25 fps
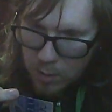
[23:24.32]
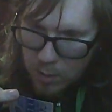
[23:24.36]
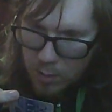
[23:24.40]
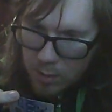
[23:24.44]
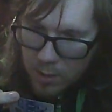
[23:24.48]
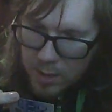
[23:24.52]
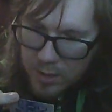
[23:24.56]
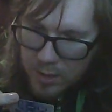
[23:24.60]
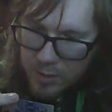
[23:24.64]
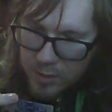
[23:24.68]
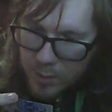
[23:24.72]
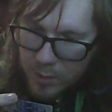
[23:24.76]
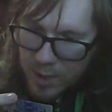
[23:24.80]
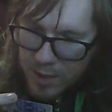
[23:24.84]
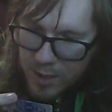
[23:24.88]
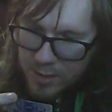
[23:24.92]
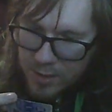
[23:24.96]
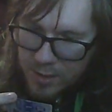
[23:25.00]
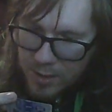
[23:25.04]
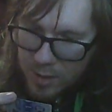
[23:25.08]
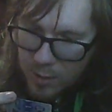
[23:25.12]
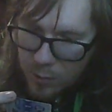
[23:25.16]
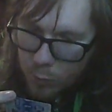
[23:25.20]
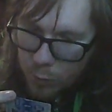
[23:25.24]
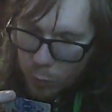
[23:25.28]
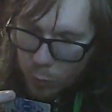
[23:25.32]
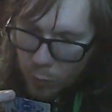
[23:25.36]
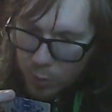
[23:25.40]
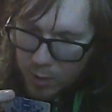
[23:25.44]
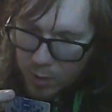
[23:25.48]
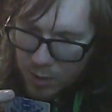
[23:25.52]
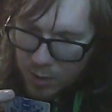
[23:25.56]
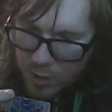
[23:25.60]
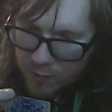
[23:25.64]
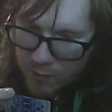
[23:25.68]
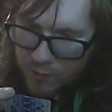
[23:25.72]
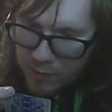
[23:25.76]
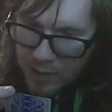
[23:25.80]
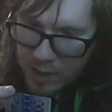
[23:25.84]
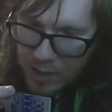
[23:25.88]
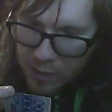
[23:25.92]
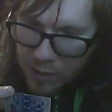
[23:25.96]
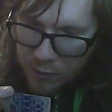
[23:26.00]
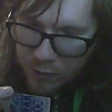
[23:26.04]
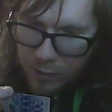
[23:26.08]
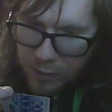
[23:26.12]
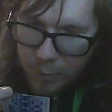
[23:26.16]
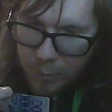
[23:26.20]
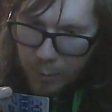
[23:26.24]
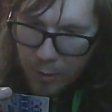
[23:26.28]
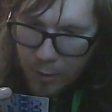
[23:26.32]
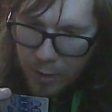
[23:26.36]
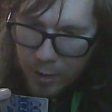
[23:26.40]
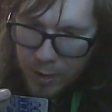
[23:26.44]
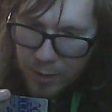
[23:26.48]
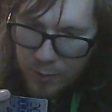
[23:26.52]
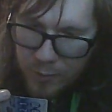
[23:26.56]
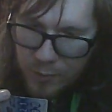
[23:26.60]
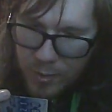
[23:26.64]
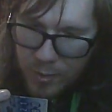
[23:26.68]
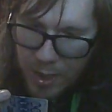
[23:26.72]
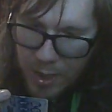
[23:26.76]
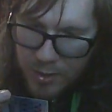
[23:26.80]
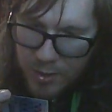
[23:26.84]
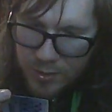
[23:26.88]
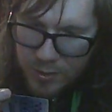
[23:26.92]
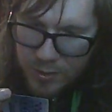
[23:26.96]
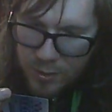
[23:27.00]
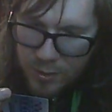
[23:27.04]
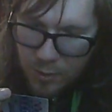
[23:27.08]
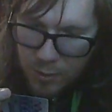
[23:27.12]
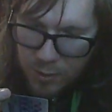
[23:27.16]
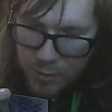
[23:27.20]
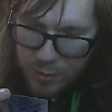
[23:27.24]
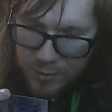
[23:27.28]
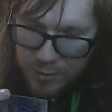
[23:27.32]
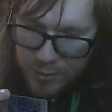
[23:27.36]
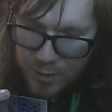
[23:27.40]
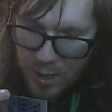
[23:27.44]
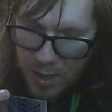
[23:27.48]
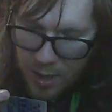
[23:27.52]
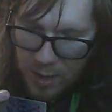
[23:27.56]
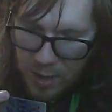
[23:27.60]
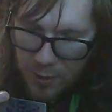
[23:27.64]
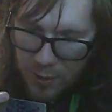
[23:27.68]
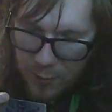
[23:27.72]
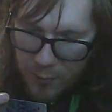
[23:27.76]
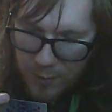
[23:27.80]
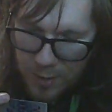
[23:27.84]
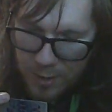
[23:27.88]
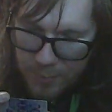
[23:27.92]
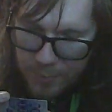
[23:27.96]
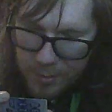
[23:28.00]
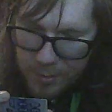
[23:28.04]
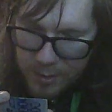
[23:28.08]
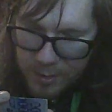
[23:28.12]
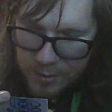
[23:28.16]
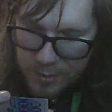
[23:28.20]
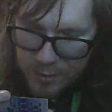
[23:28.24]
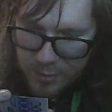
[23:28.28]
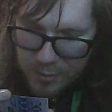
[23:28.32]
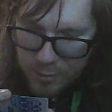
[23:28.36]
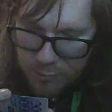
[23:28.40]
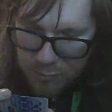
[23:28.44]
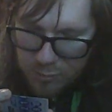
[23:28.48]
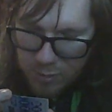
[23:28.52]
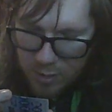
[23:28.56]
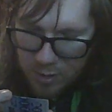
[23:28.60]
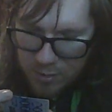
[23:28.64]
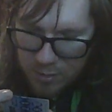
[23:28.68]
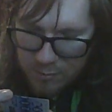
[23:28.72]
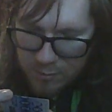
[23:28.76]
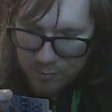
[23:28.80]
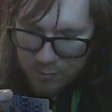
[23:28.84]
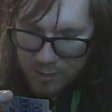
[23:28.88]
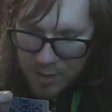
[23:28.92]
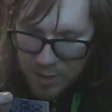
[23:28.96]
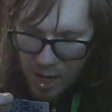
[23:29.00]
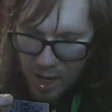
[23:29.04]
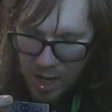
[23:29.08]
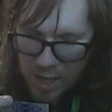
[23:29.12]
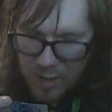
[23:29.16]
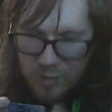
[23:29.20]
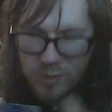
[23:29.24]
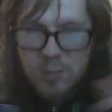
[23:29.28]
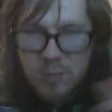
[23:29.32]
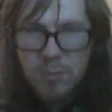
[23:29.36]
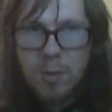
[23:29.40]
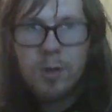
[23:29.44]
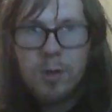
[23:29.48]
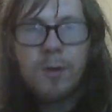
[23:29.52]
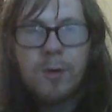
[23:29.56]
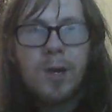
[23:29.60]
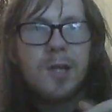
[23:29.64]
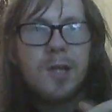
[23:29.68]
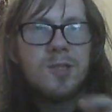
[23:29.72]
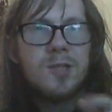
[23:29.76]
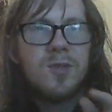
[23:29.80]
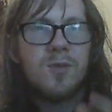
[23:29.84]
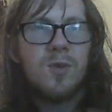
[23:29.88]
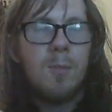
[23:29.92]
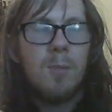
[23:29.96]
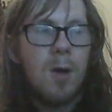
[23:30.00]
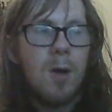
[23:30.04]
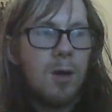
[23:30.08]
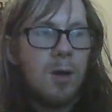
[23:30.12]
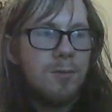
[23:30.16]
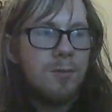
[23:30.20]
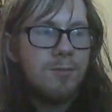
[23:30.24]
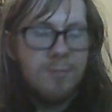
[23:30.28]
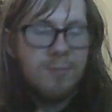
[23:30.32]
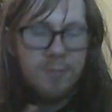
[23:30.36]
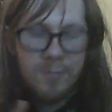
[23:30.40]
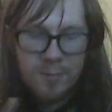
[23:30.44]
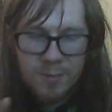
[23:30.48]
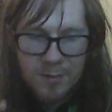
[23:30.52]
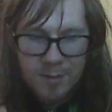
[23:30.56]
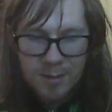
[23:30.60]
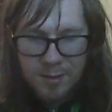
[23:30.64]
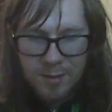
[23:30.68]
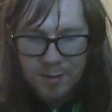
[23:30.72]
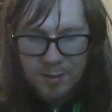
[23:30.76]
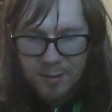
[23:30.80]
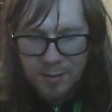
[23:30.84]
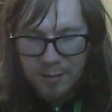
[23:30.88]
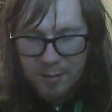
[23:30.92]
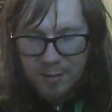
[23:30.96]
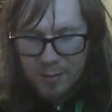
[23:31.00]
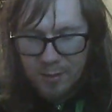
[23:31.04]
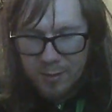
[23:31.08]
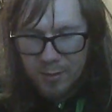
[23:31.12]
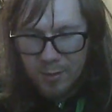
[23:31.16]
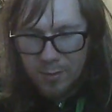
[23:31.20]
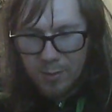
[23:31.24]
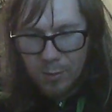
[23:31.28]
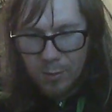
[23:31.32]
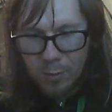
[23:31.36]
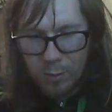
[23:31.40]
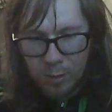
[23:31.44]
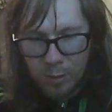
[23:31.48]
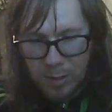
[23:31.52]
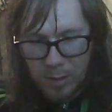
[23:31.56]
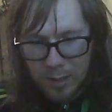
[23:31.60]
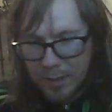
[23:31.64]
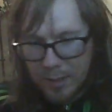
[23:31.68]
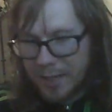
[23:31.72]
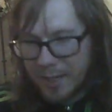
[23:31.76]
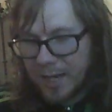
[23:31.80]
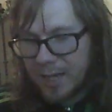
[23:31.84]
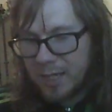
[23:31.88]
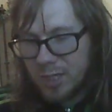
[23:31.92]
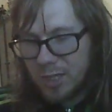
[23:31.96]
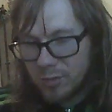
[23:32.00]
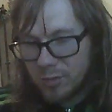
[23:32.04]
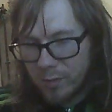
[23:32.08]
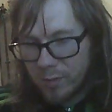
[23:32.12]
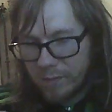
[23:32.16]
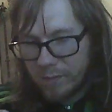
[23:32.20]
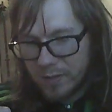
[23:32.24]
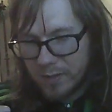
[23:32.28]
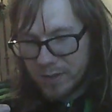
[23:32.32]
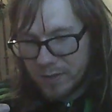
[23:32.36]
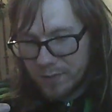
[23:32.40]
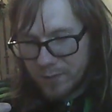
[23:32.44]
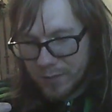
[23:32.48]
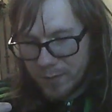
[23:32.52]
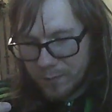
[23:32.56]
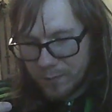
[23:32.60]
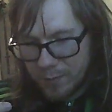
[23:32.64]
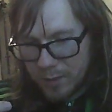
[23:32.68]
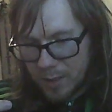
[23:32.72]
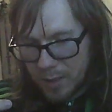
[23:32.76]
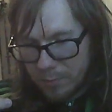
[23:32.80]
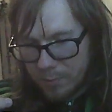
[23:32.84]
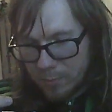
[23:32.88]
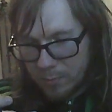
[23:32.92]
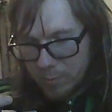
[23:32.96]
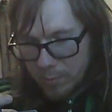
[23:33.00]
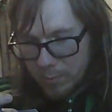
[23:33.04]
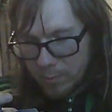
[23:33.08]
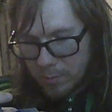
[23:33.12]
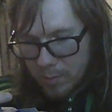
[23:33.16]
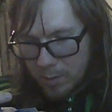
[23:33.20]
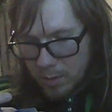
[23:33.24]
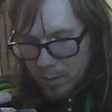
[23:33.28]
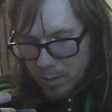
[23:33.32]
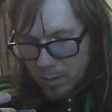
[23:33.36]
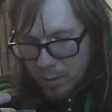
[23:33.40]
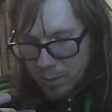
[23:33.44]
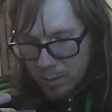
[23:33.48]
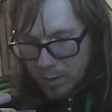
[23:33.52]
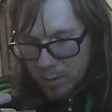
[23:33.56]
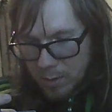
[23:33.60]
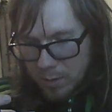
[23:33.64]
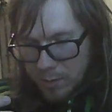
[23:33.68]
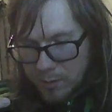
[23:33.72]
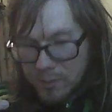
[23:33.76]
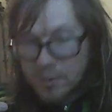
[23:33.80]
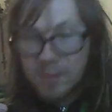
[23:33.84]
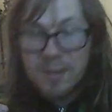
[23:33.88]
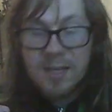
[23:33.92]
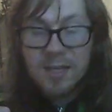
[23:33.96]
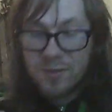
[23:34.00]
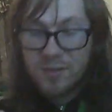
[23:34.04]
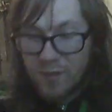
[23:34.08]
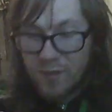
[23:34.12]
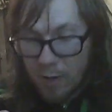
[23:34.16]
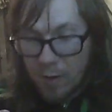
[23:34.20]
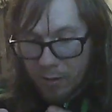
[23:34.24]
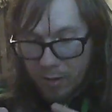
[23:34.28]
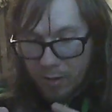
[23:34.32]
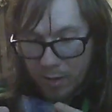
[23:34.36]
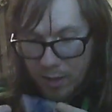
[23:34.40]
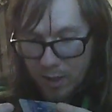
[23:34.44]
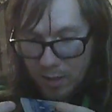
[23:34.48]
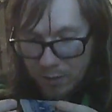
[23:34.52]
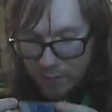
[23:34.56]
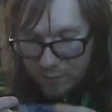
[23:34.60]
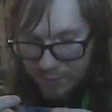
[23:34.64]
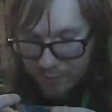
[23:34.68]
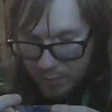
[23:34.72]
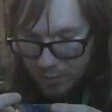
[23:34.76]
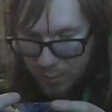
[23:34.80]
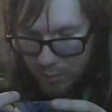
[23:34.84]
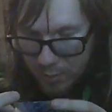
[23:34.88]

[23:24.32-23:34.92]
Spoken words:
Okay, so I actually wouldn't have cared about any of the S-stars anyway, because they're not Angewomon or Angewomon, or like any derivatives of them. So that's fair enough.